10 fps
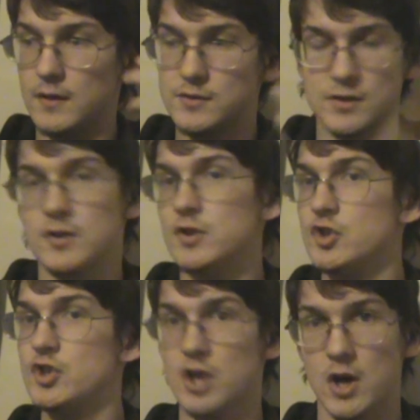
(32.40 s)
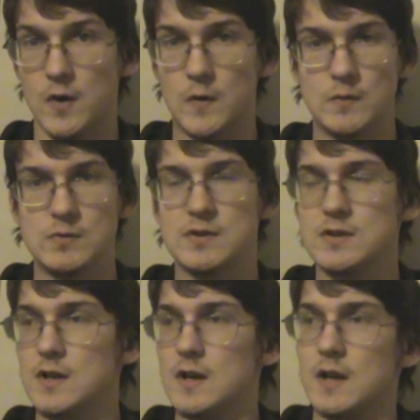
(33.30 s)
certain
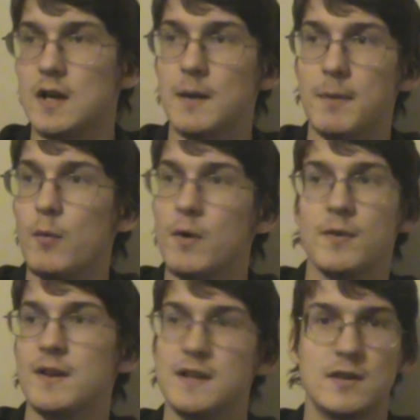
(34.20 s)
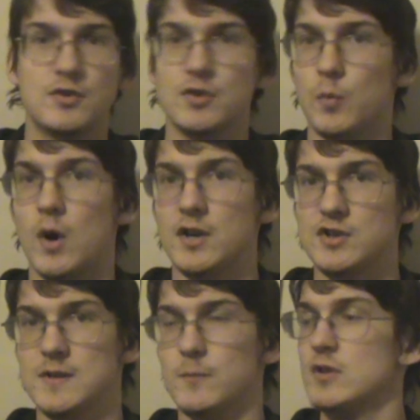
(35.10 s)
shows, about whether I think you should
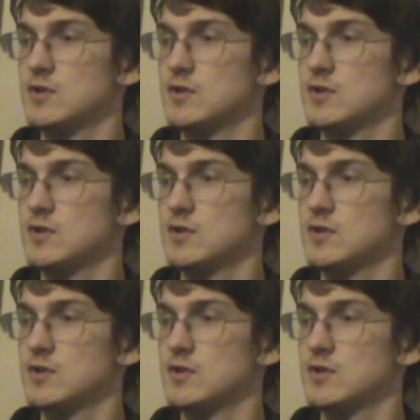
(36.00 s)
watch them,